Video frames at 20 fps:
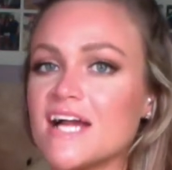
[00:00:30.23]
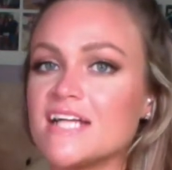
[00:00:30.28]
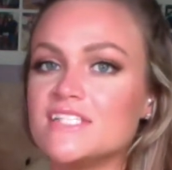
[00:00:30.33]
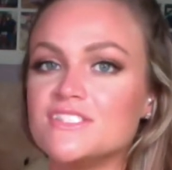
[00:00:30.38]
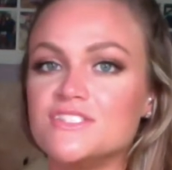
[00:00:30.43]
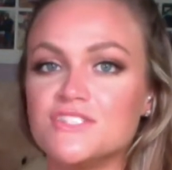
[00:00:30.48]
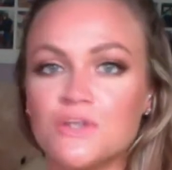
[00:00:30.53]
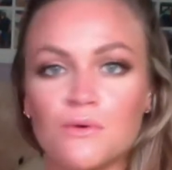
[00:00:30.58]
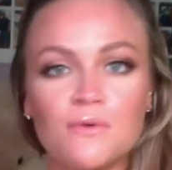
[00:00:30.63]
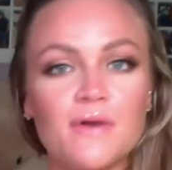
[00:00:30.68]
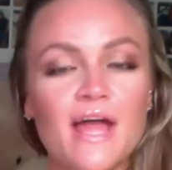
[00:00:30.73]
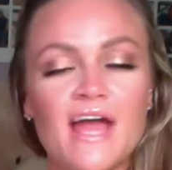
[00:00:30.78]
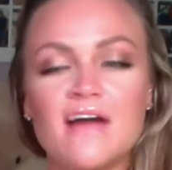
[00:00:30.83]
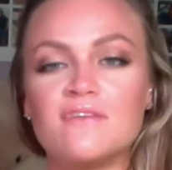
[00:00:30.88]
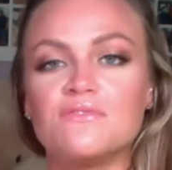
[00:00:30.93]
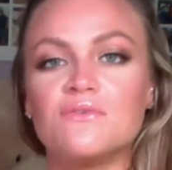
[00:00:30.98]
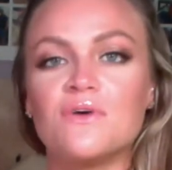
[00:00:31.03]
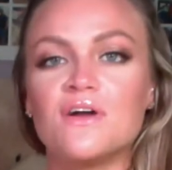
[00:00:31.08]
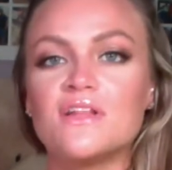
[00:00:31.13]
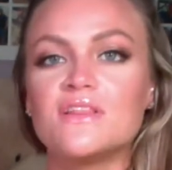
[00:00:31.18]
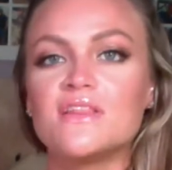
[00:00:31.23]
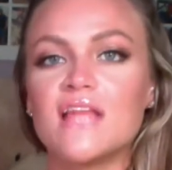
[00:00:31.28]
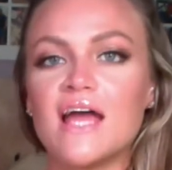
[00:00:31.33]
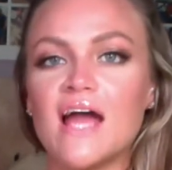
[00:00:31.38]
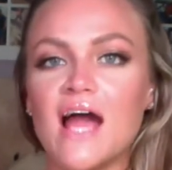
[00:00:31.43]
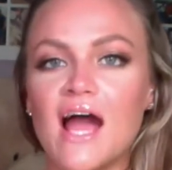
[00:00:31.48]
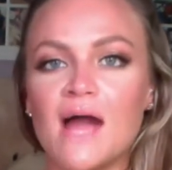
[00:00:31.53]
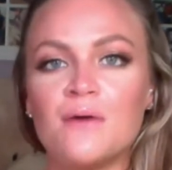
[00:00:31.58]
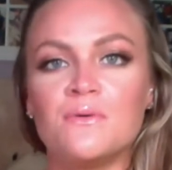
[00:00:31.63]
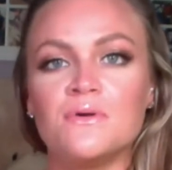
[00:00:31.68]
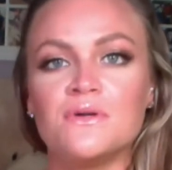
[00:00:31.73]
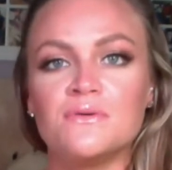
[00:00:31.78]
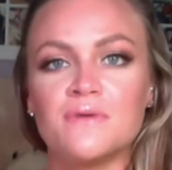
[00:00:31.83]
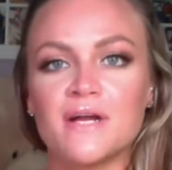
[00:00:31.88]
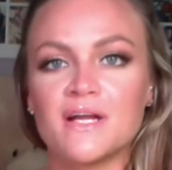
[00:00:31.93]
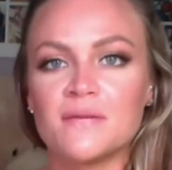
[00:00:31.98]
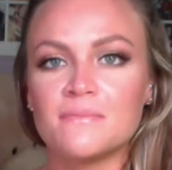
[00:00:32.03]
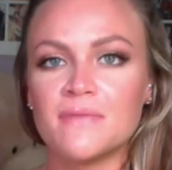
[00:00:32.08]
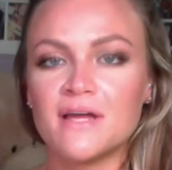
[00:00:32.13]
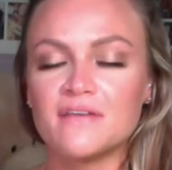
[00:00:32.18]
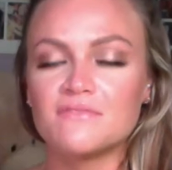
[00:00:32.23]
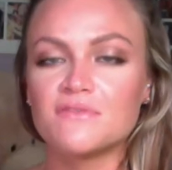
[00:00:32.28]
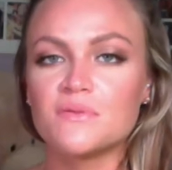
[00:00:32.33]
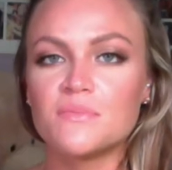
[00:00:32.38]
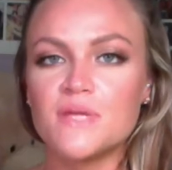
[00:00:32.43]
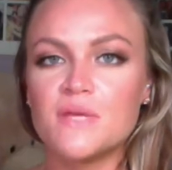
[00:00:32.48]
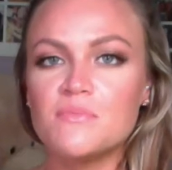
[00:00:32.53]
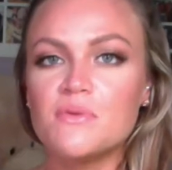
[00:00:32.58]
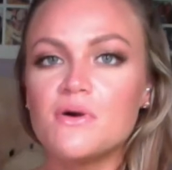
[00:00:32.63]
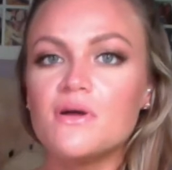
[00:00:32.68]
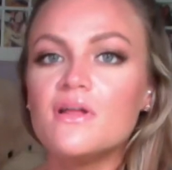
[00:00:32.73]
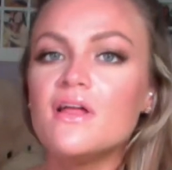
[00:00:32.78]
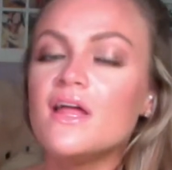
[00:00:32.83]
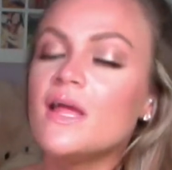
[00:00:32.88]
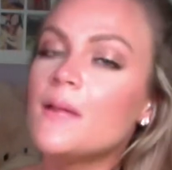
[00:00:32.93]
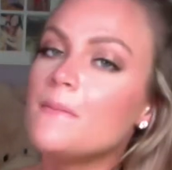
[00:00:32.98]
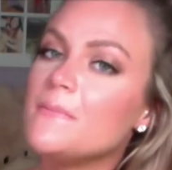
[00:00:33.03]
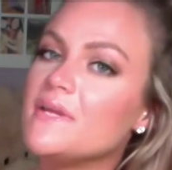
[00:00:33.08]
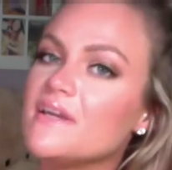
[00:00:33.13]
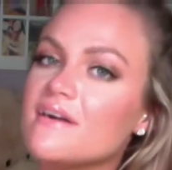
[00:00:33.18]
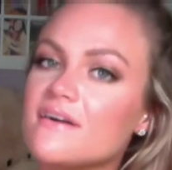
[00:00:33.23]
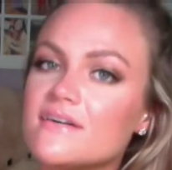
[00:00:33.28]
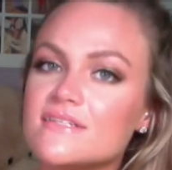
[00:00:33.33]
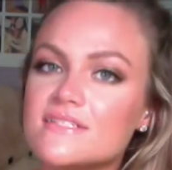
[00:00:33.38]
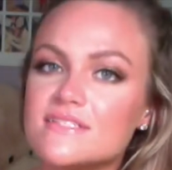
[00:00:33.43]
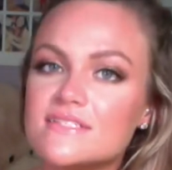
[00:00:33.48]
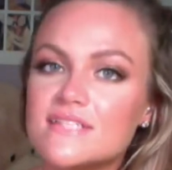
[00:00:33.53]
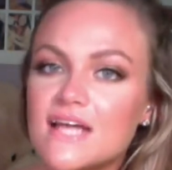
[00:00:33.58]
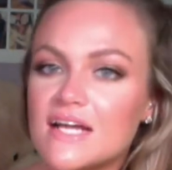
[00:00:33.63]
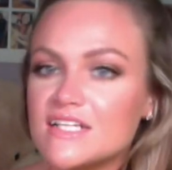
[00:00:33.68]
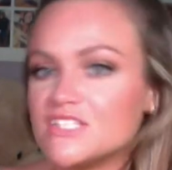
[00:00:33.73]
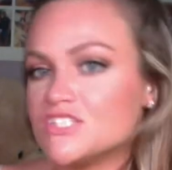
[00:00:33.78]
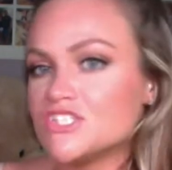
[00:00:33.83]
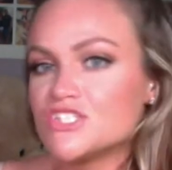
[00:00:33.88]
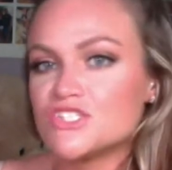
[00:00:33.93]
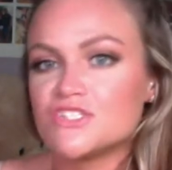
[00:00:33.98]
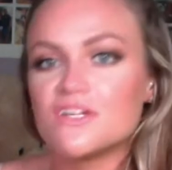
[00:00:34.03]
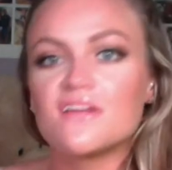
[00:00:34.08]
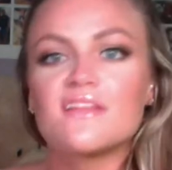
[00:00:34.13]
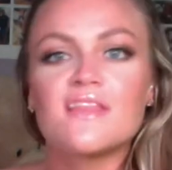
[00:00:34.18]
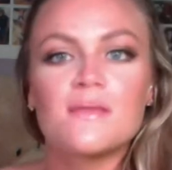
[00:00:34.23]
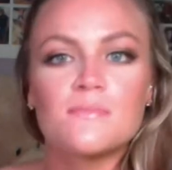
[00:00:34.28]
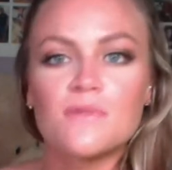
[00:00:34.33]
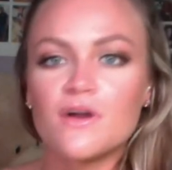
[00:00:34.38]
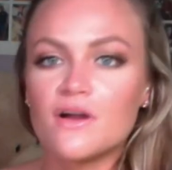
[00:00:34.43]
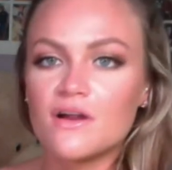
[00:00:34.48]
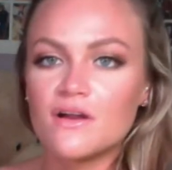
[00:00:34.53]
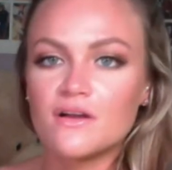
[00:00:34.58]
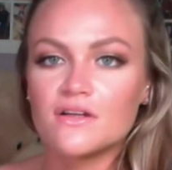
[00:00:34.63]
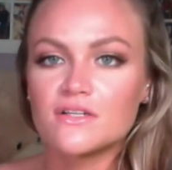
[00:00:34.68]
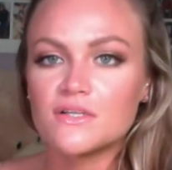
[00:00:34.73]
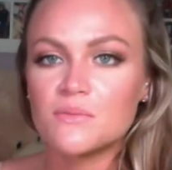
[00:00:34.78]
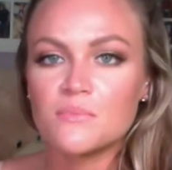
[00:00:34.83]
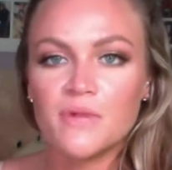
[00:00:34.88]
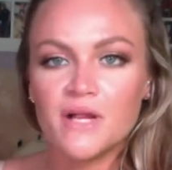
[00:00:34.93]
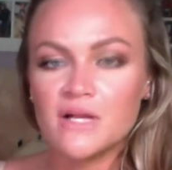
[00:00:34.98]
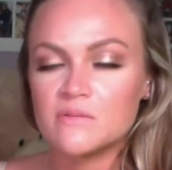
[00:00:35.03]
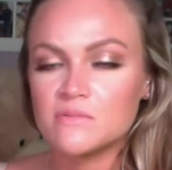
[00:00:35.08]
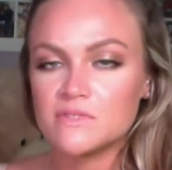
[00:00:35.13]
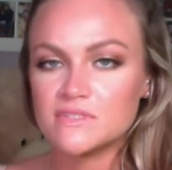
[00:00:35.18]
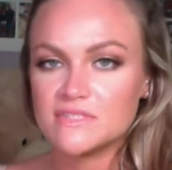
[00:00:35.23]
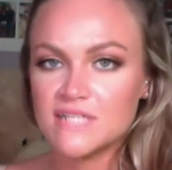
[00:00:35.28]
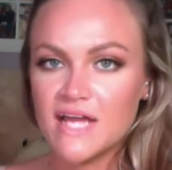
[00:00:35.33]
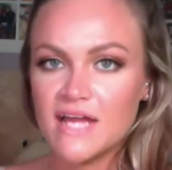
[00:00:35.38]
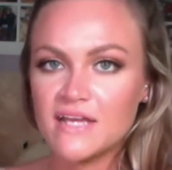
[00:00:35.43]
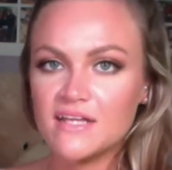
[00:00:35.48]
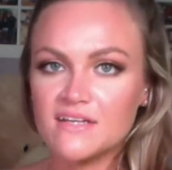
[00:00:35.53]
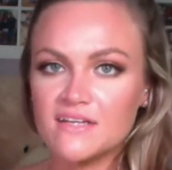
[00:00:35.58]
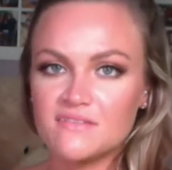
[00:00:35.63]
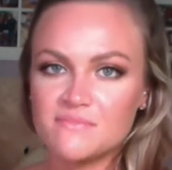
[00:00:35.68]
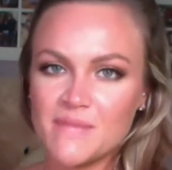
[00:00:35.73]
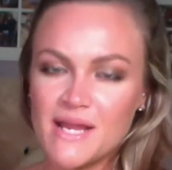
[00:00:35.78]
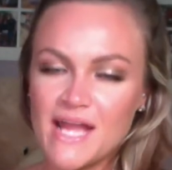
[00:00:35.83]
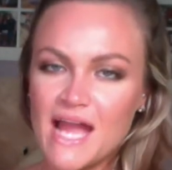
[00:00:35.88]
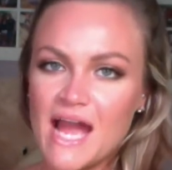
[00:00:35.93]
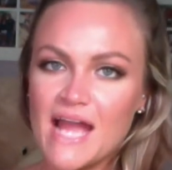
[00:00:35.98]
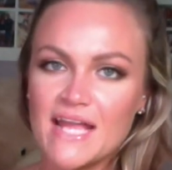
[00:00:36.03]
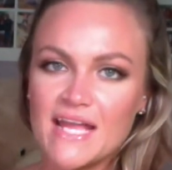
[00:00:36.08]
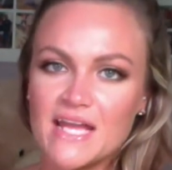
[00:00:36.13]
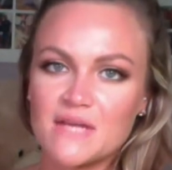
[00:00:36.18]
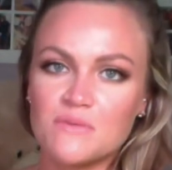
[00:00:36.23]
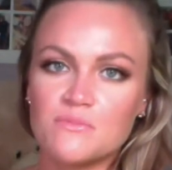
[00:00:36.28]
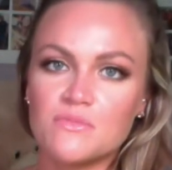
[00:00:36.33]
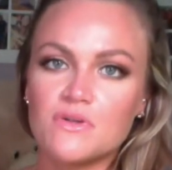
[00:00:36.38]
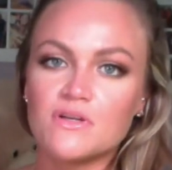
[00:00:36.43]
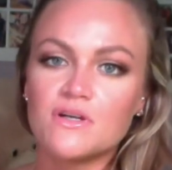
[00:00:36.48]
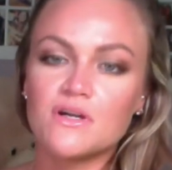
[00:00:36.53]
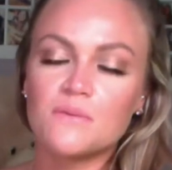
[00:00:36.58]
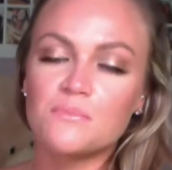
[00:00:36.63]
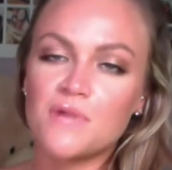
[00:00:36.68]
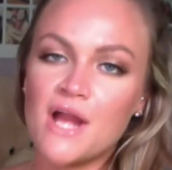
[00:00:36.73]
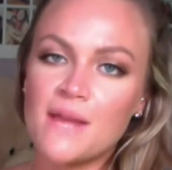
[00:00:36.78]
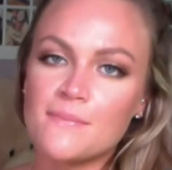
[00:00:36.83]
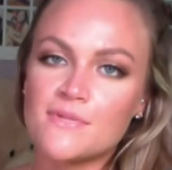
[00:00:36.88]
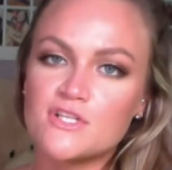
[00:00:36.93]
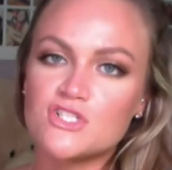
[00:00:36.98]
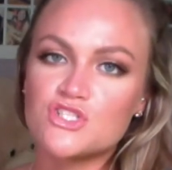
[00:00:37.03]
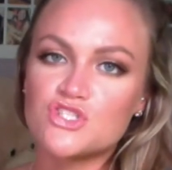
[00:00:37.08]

I don't have one that I would recommend for people because just none of them are comparable to any of my high-end primers.